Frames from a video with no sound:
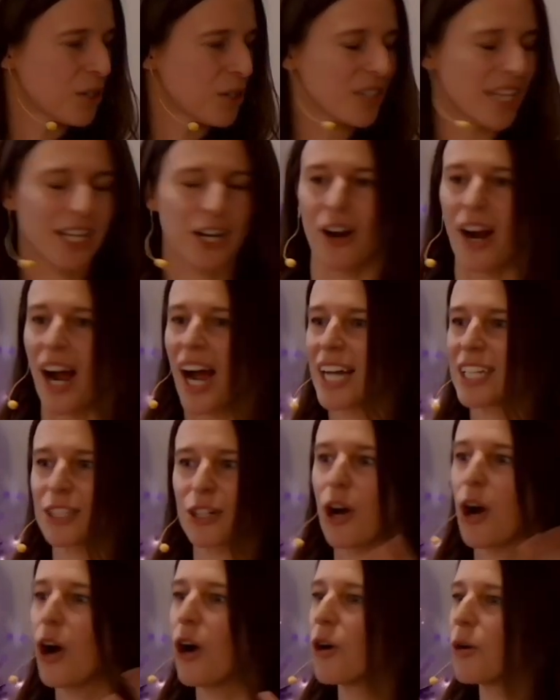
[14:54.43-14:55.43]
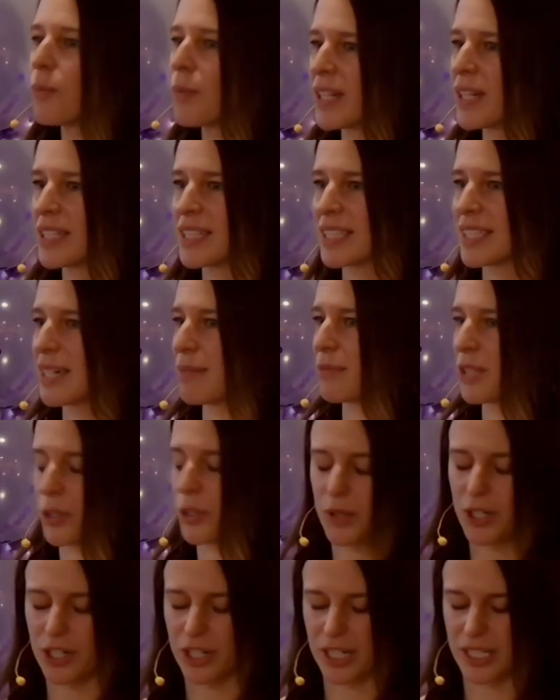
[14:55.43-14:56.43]
like our eyes are open to something
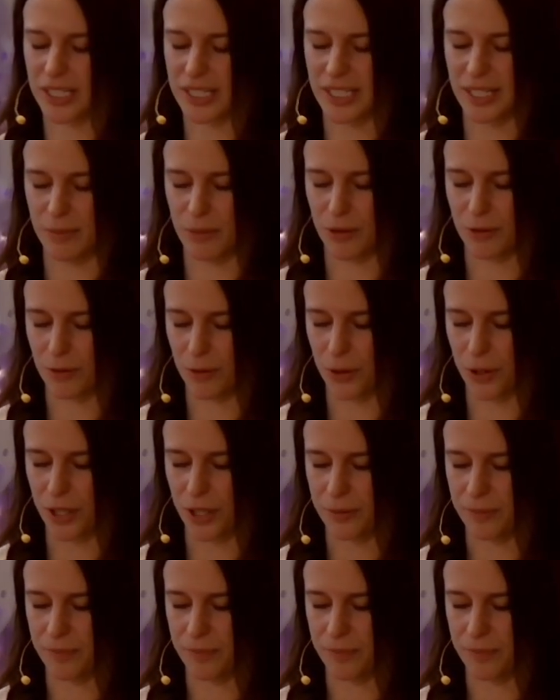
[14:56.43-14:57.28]
we couldn't see before.